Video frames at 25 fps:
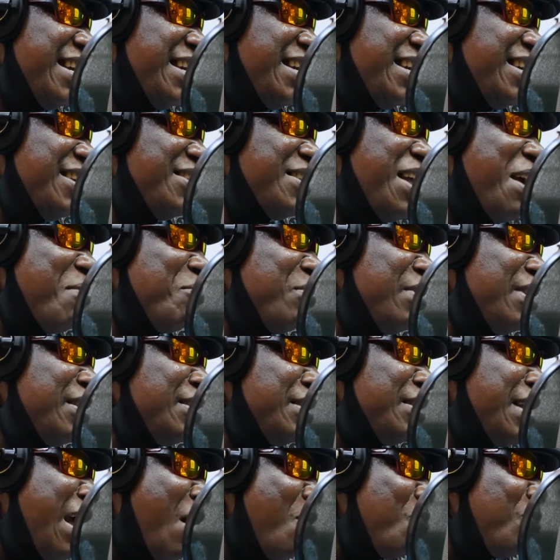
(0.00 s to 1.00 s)
Hey,
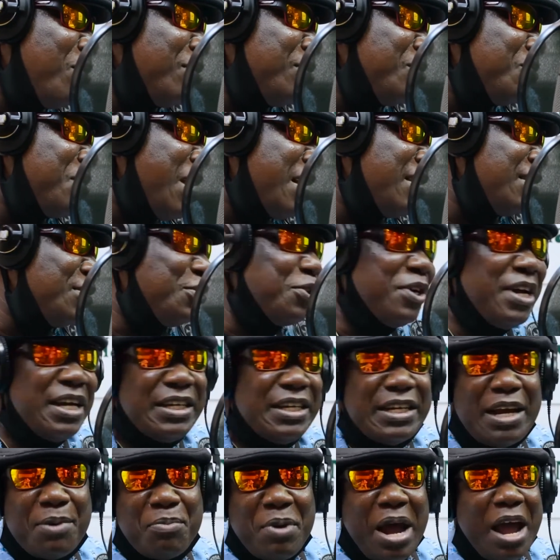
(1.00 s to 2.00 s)
that one I need to
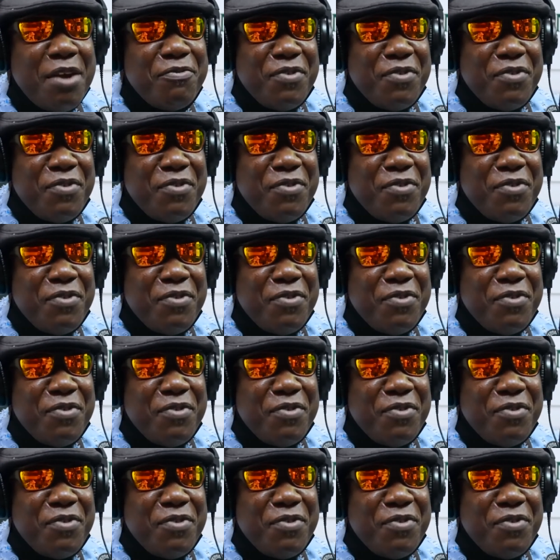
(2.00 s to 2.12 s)
get that.